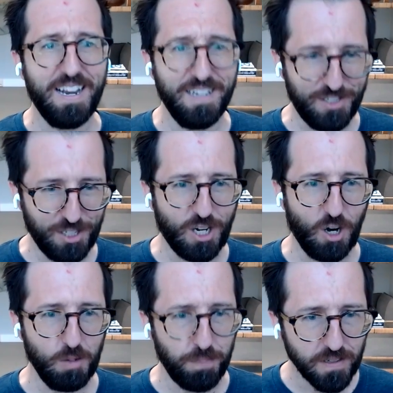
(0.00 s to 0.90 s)
what is
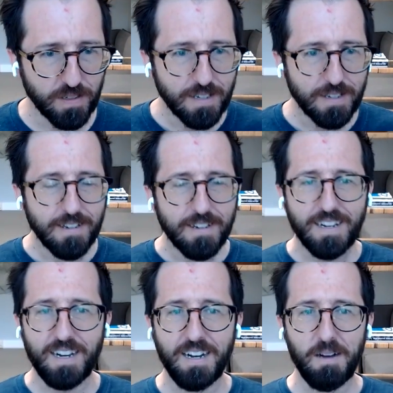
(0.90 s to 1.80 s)
added to carp?
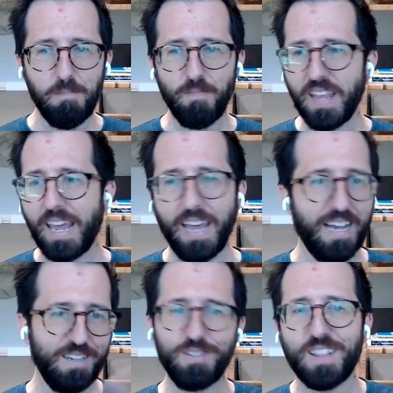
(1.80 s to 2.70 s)

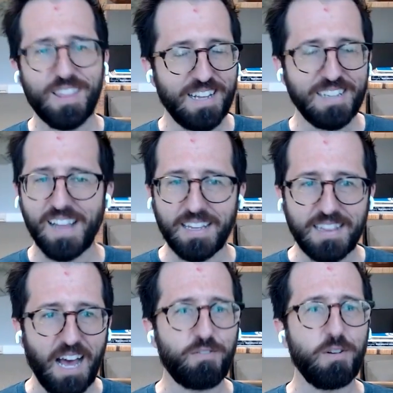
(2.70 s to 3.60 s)
Um, and
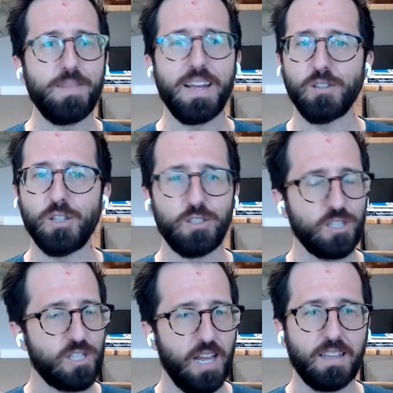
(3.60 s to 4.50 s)
things like that from
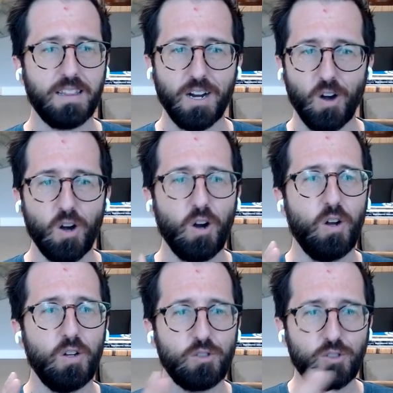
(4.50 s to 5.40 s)
there. So just like
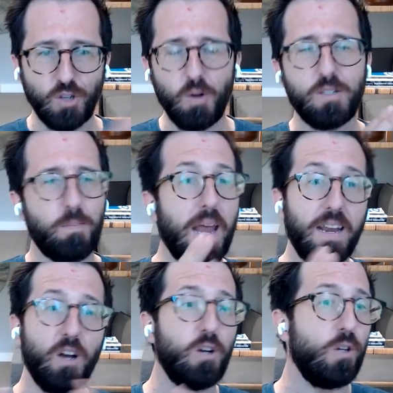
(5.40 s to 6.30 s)
there are
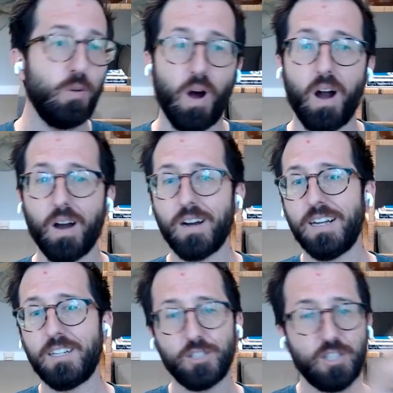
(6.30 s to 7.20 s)
so depending on who
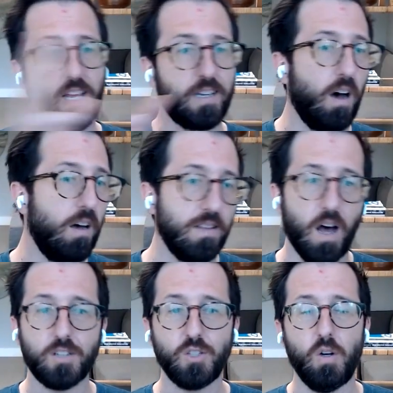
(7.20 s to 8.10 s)
you are, it just
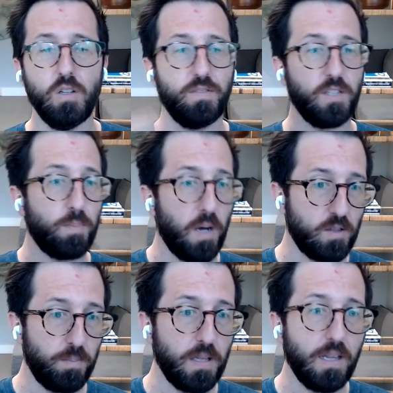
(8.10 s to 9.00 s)
like unlocks
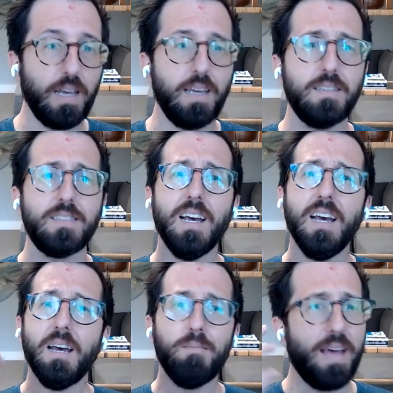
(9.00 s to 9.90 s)
all of these
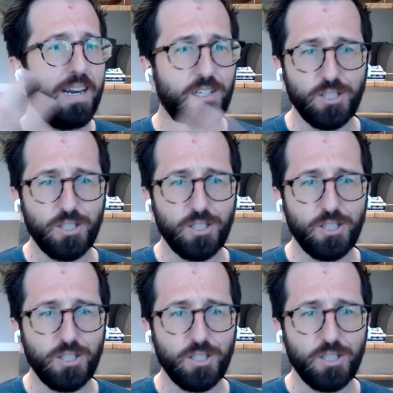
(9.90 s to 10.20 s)
possibilities